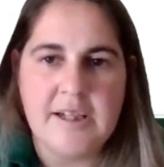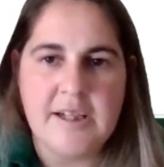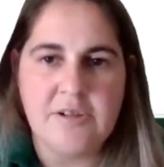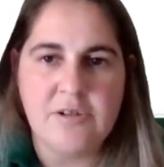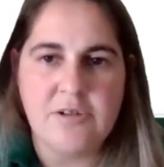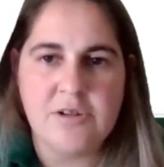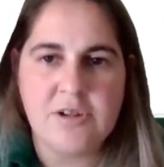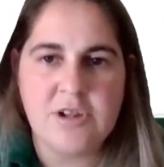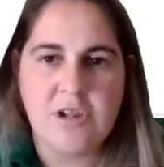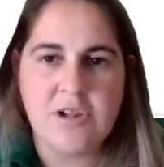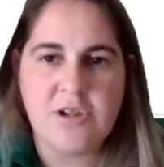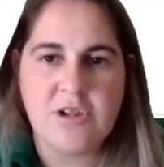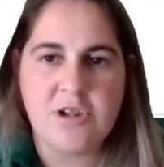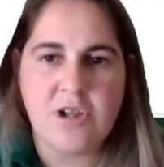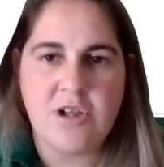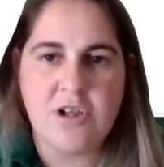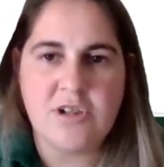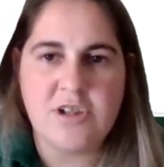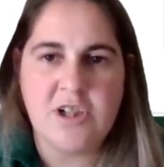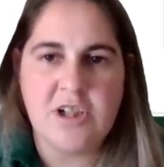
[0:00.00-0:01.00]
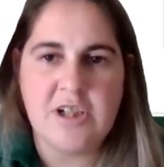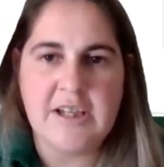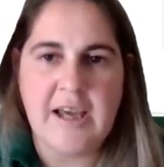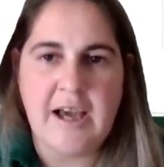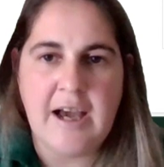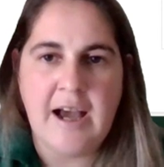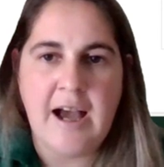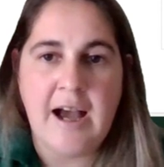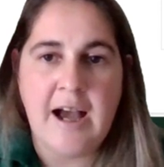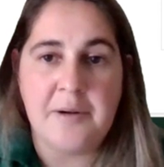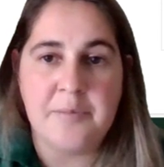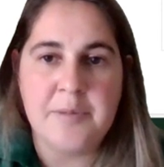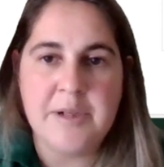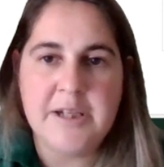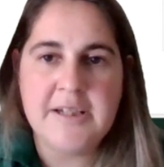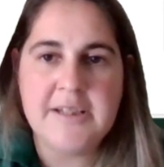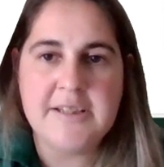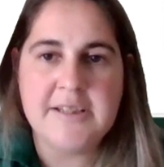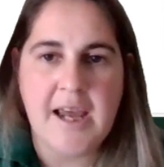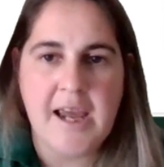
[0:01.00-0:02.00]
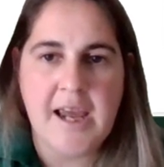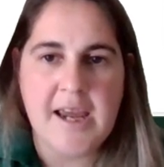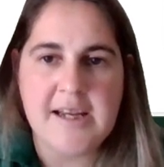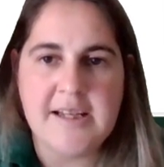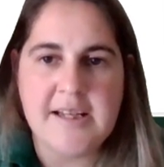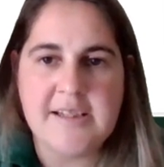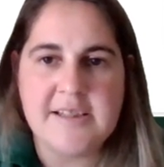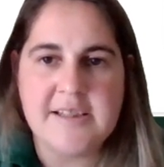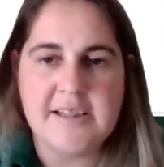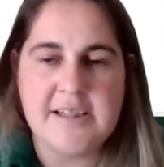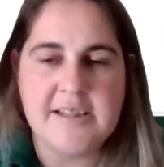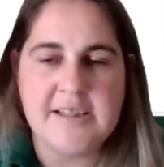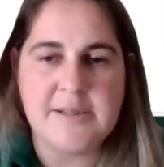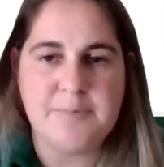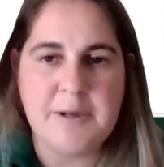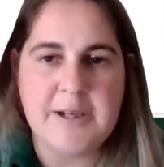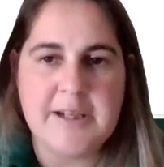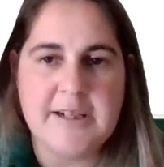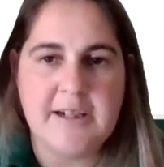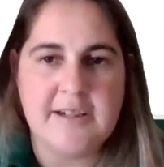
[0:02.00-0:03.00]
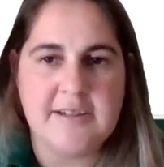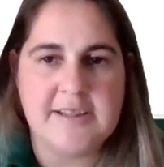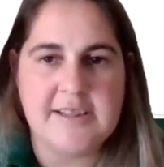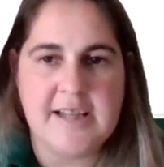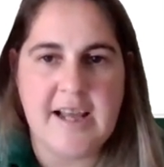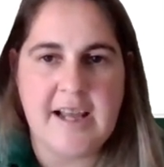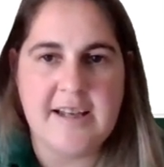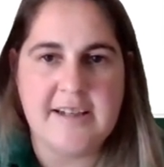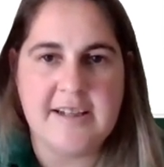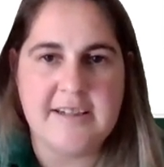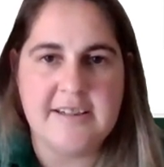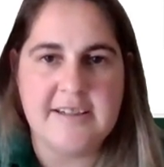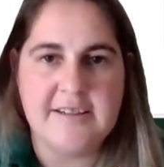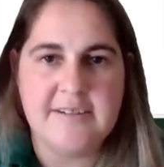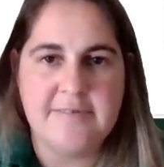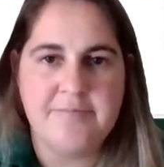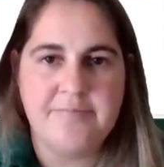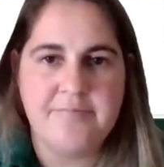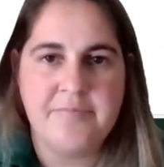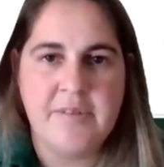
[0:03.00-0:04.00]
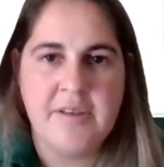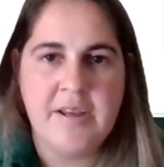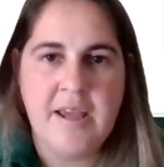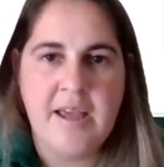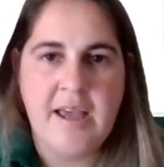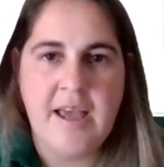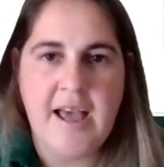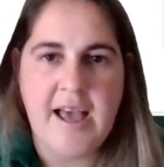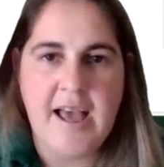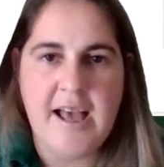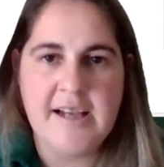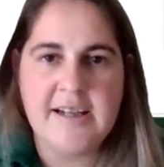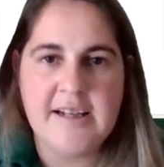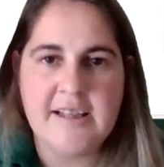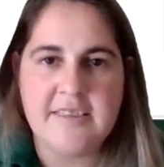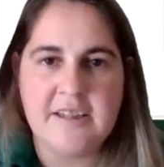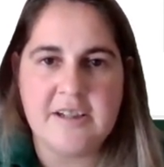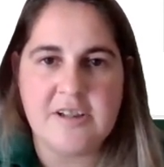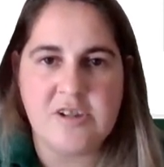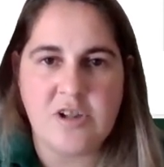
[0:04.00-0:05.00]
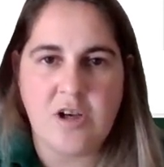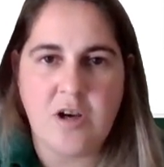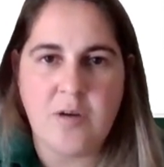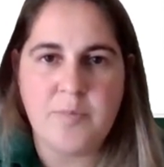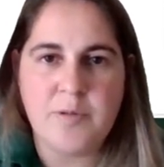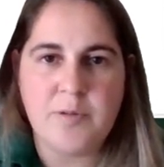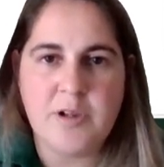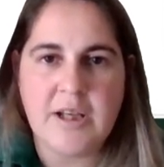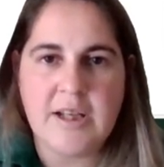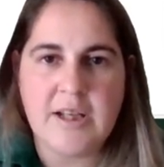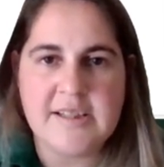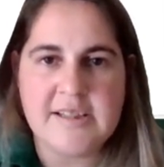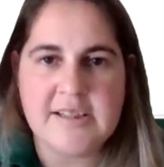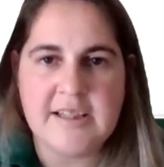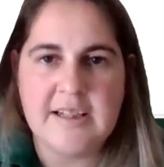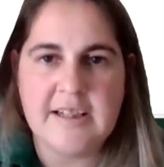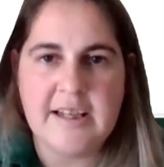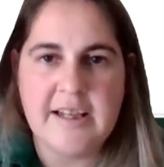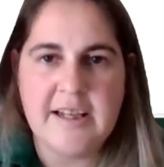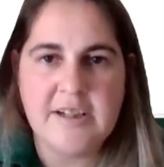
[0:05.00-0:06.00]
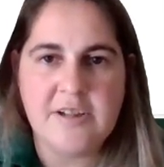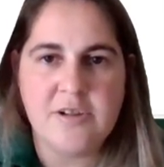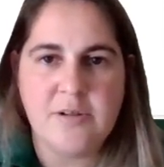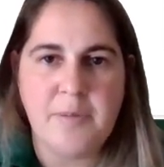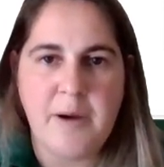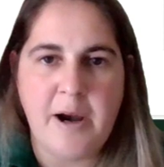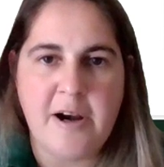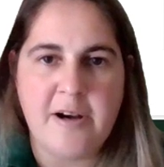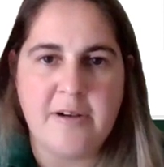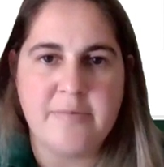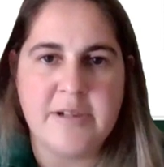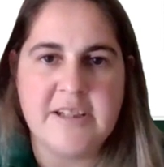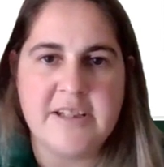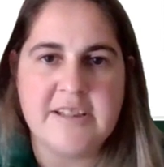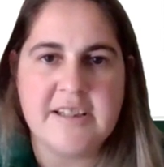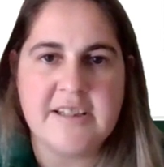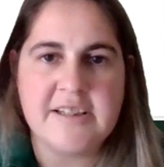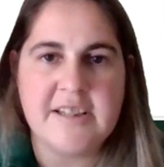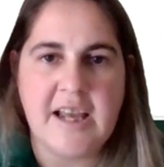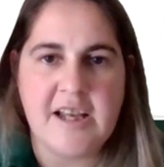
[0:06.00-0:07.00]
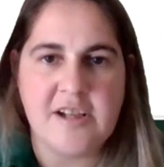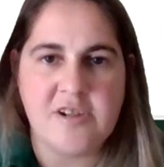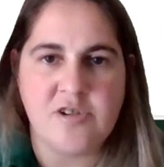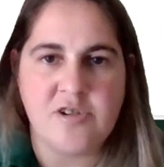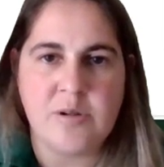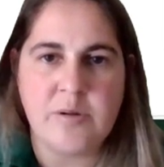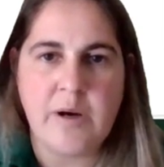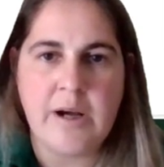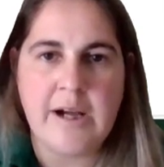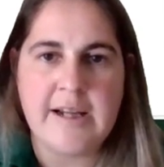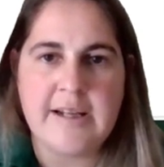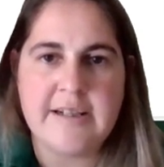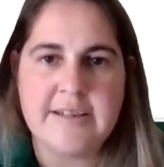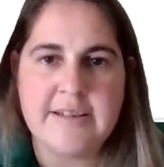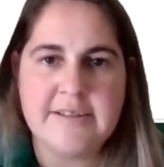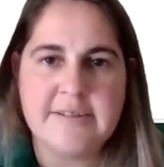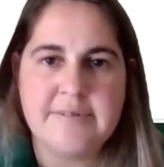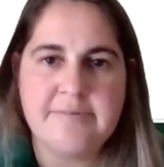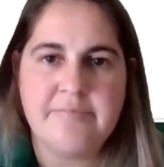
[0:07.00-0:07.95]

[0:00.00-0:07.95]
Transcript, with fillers: It also shows you here how many days it's been outstanding. And at the top, you can select your parameters as required.